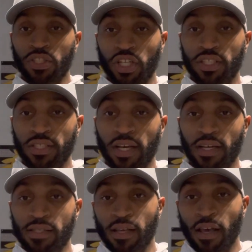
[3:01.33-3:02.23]
just
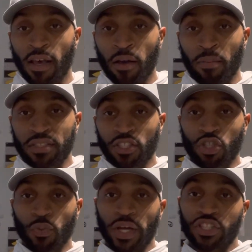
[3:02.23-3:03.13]
because my
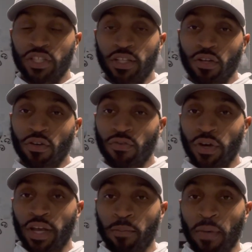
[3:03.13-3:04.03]
situation at the
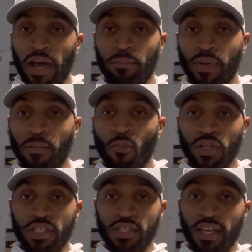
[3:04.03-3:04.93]
crib might be more
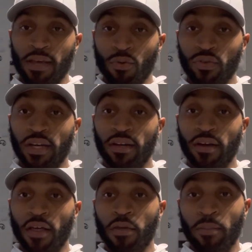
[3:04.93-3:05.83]
stable than
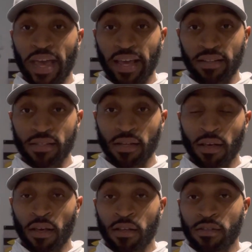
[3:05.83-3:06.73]
another man's,
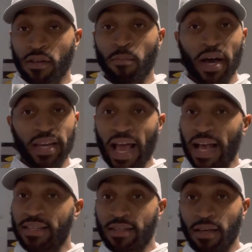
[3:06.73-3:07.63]
somebody
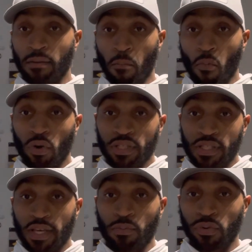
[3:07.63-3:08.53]
has it more
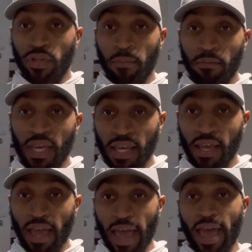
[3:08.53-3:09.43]
stable than
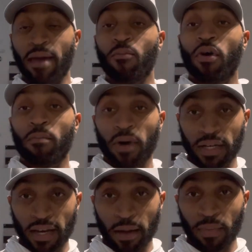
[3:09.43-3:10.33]
me and more
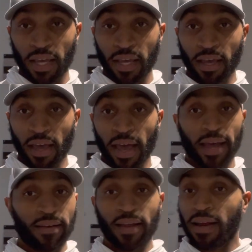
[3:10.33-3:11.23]
money than me,
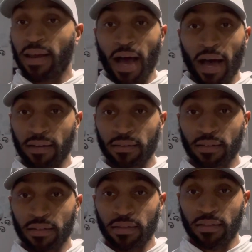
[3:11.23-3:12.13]
and they're not
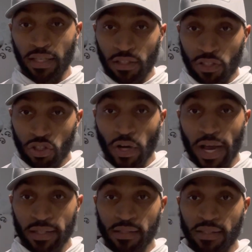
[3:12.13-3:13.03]

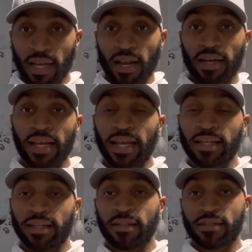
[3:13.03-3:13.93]
de-stressed. They're not
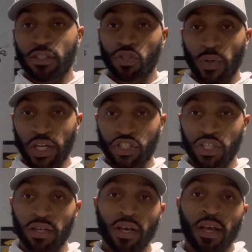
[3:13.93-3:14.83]
handling the
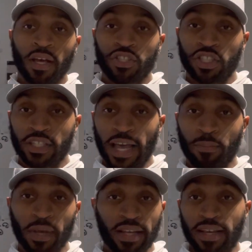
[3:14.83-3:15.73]
situation just like
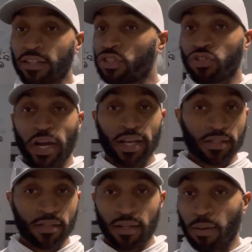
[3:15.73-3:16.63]
me. They're
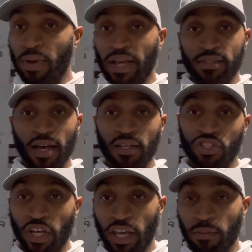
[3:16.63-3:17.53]
stressed, they're bent out of
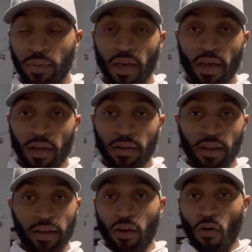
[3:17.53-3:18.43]
shape,
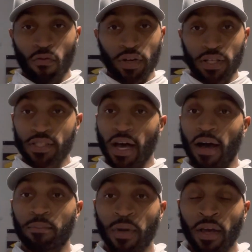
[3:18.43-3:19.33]
they're over the
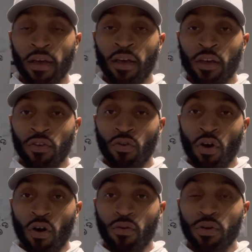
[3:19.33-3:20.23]
top,
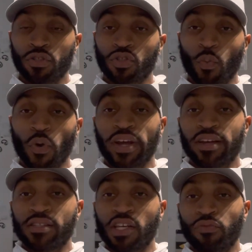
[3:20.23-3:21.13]
So where
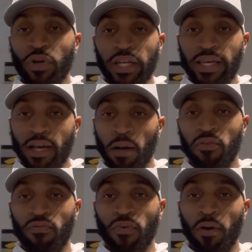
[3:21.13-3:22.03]
is it really coming
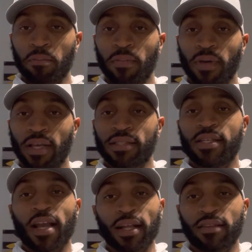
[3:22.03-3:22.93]
from? It's
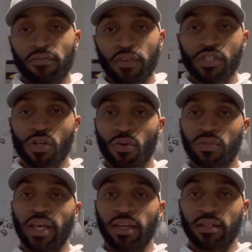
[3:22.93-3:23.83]
not the physical
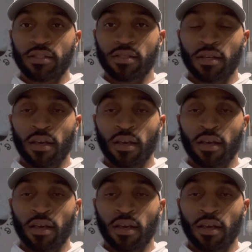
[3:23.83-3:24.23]
things.